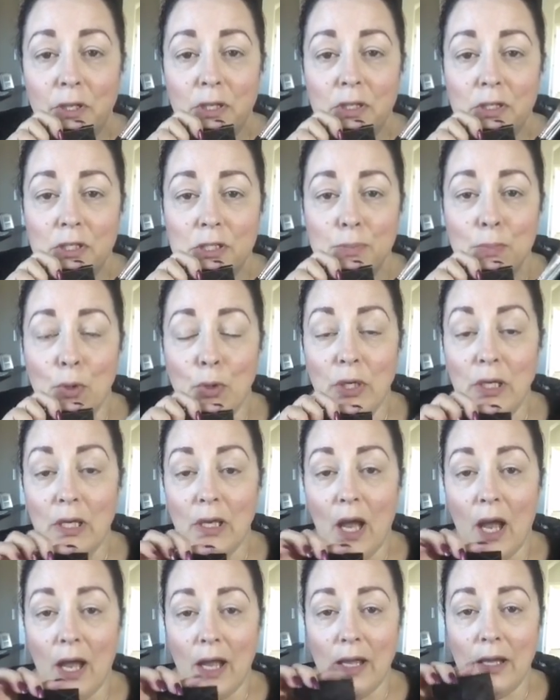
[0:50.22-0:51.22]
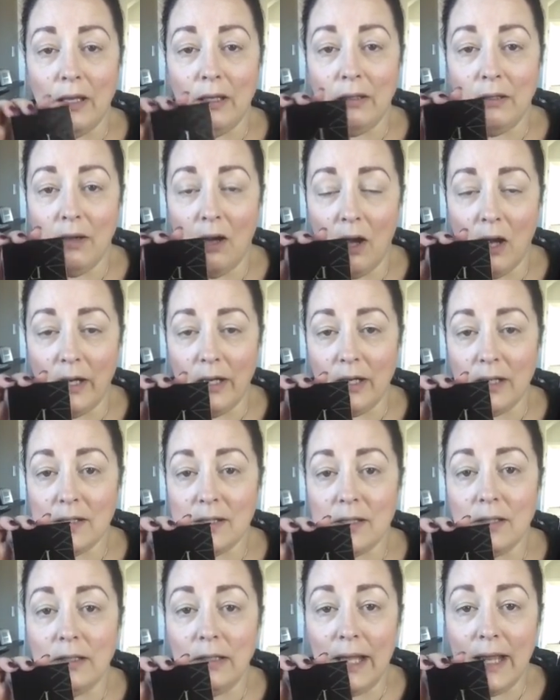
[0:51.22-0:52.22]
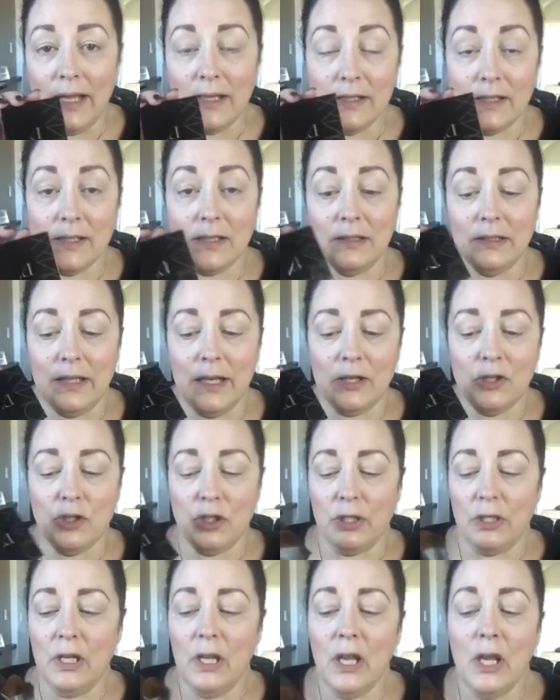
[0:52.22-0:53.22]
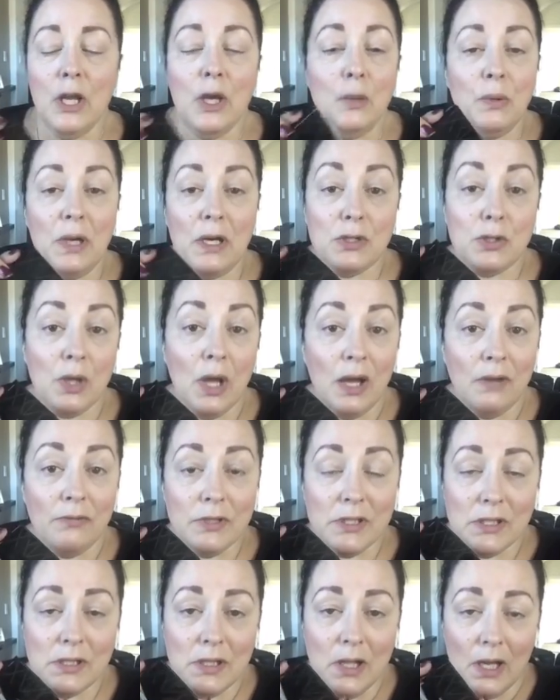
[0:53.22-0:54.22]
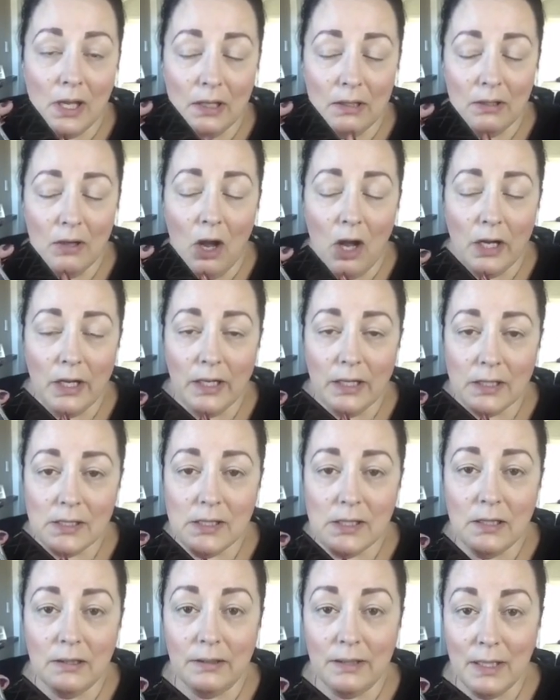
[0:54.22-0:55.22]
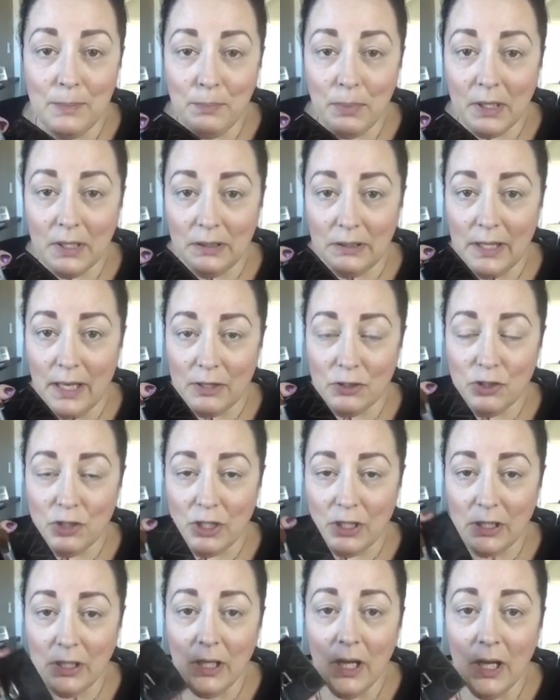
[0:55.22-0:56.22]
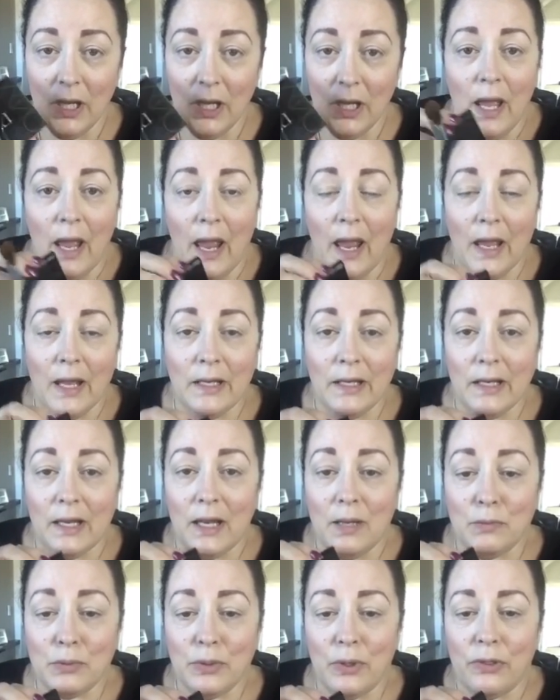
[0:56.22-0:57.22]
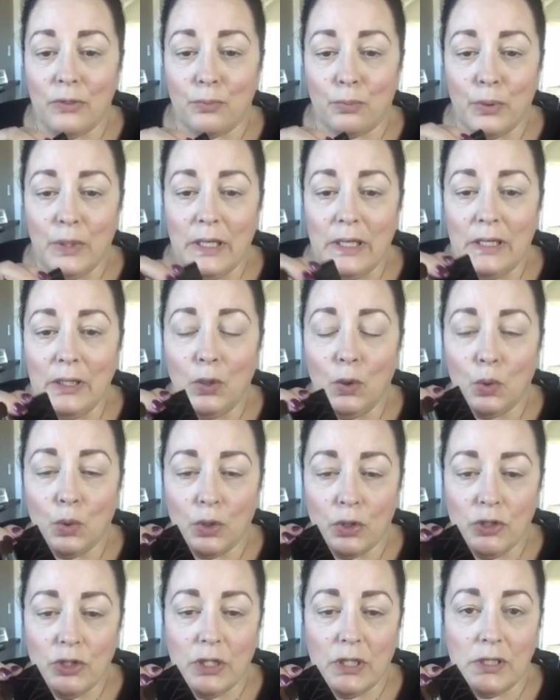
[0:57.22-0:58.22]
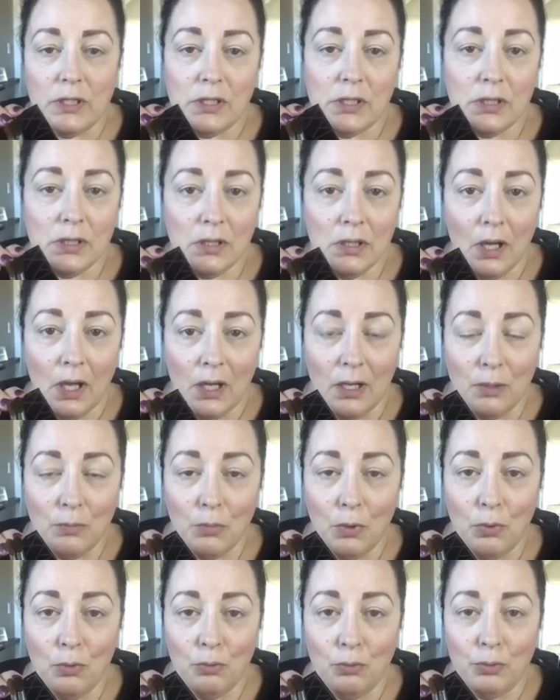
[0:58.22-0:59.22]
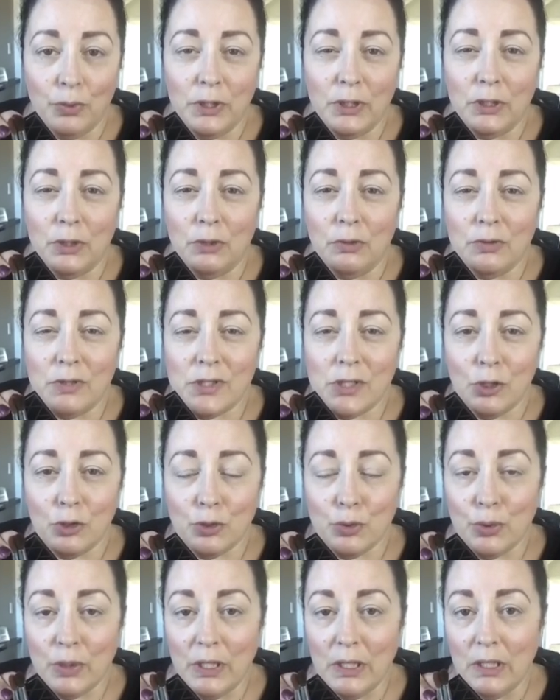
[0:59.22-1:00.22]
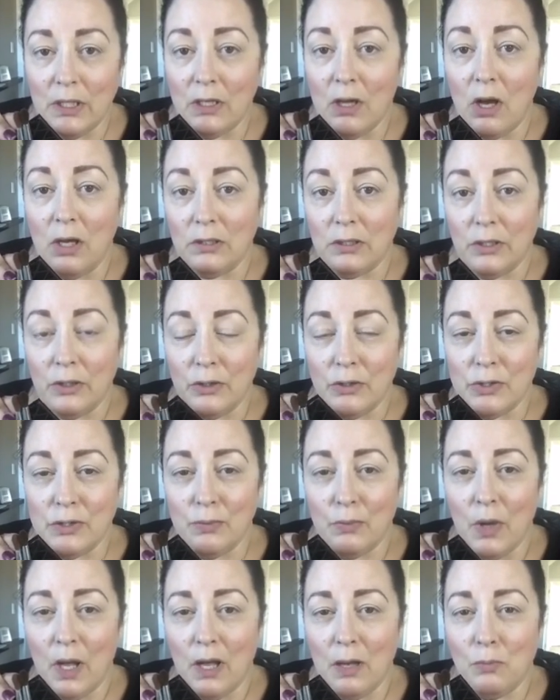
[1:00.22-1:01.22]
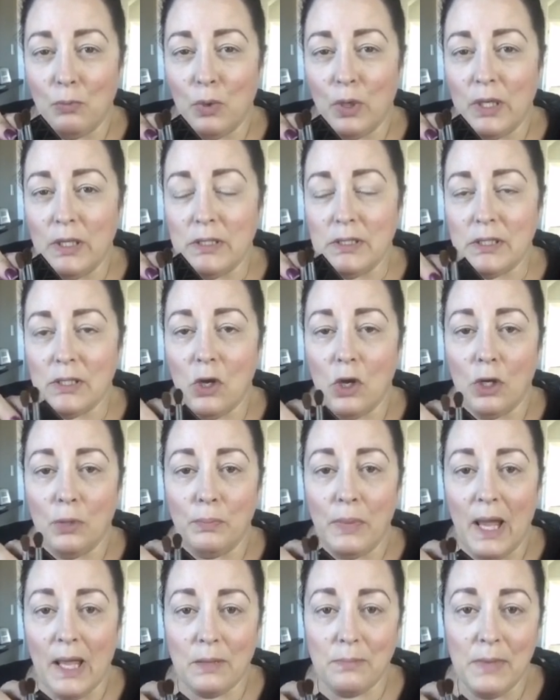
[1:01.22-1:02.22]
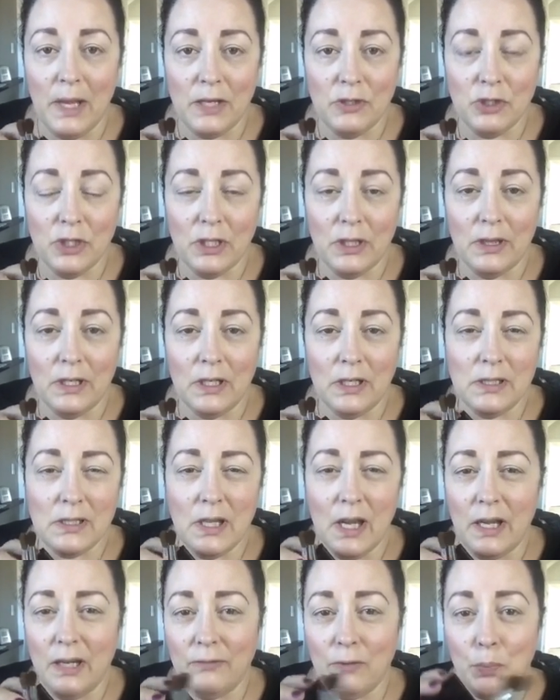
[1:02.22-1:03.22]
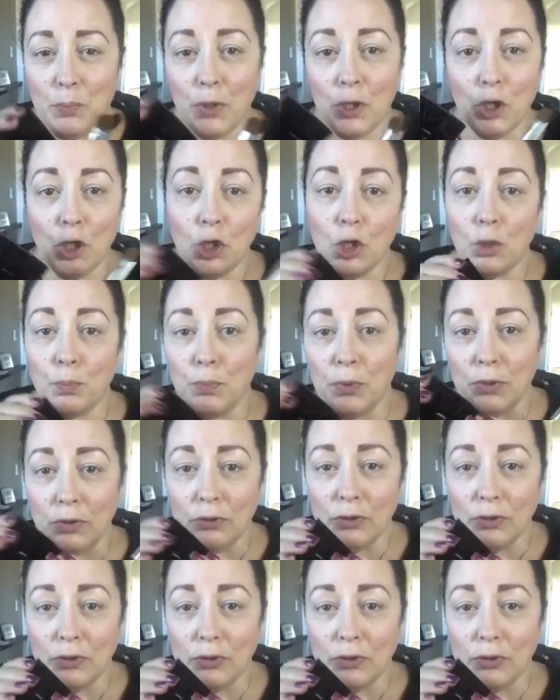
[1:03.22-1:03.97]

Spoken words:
Smokey Eye ONYX Glance collection. We also have a ONYX lip collection, and it comes with three gorgeous, real sultry colors. One's called Black Magic, that is kind of a purple